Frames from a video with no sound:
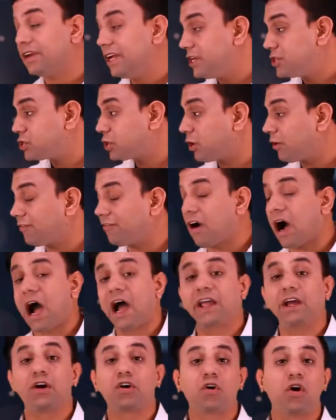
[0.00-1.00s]
region of
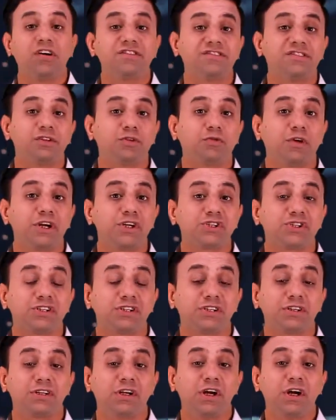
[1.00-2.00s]
higher
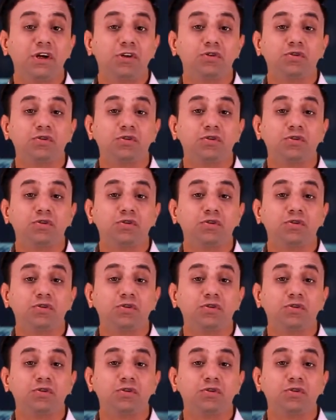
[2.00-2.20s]
concentration